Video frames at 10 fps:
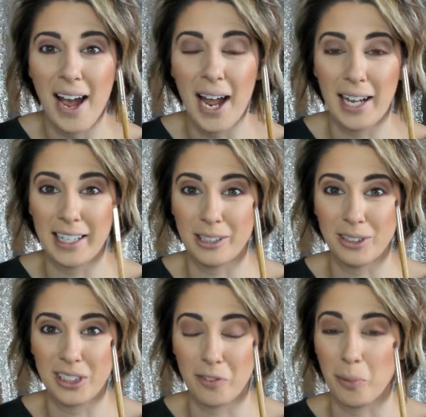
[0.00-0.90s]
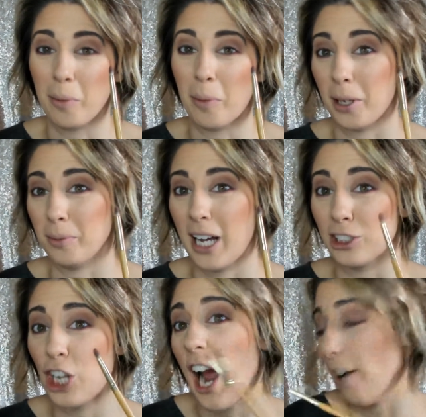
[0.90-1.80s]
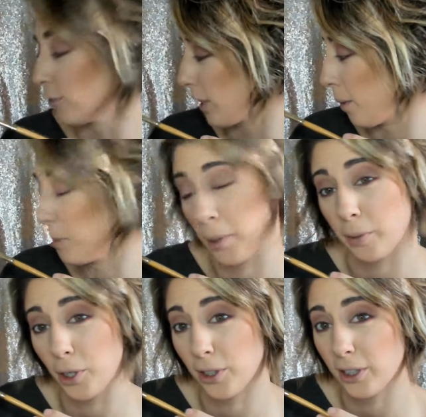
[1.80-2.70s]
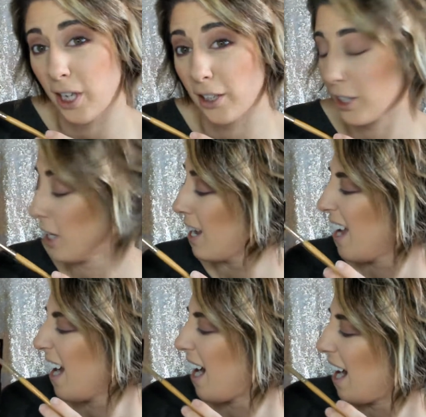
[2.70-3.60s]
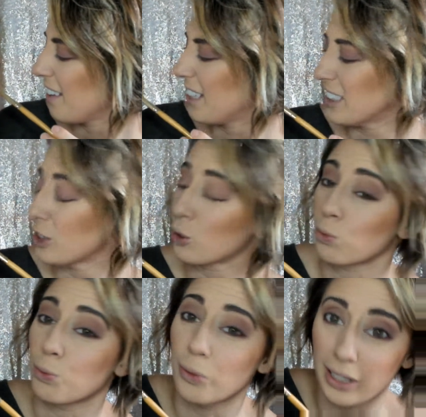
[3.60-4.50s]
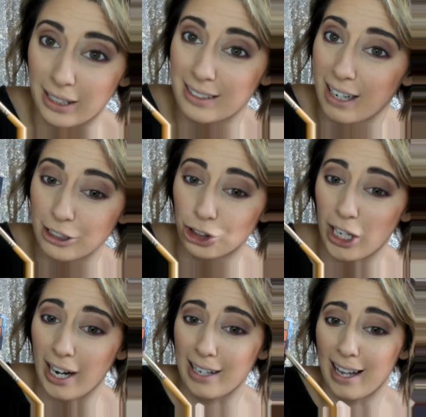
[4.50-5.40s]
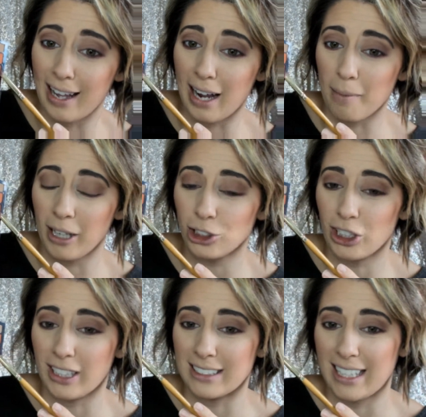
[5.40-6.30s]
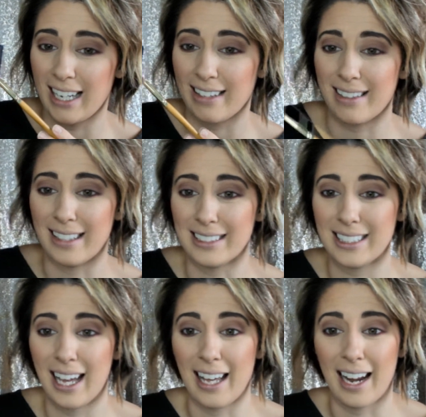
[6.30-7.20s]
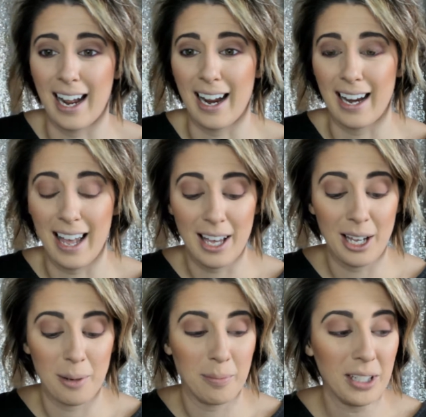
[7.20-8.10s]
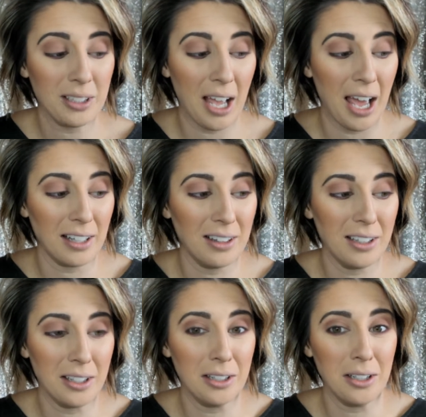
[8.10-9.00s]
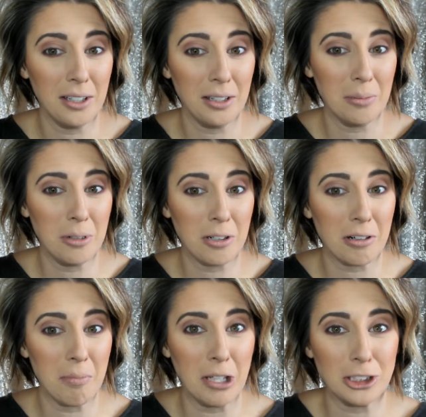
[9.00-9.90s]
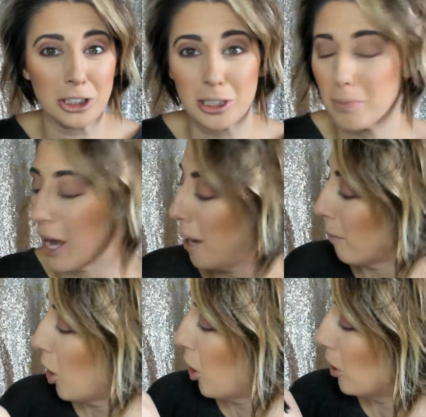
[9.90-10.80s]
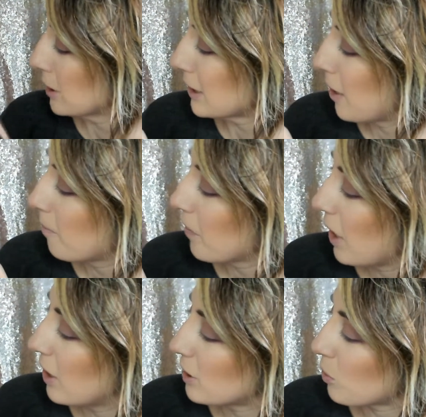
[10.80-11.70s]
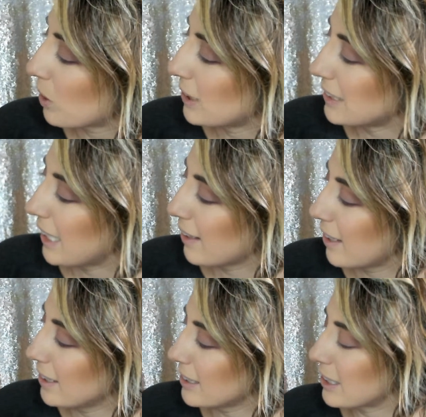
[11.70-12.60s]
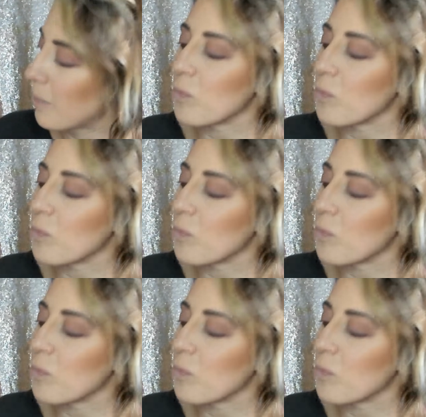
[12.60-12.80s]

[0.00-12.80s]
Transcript: and I used it for my bottom lash after that plum color. This is a really nice shade, and I'm actually going to take this and I'm going to add a little more dimension to my eyeballs. So we're going to take this,